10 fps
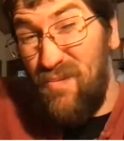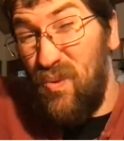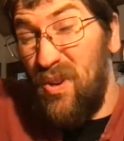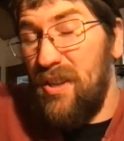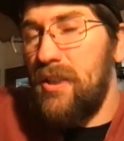
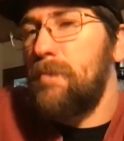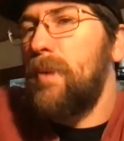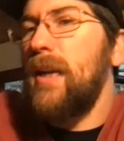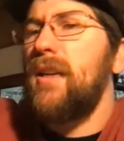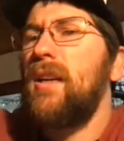wouldn't,
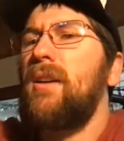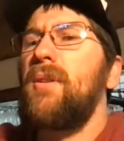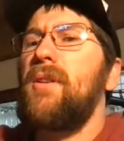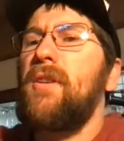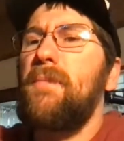but
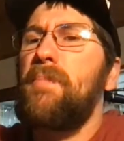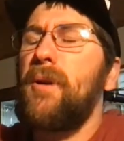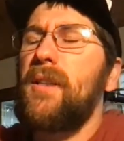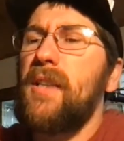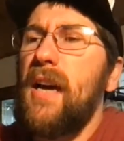you could
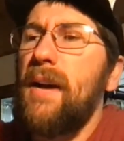put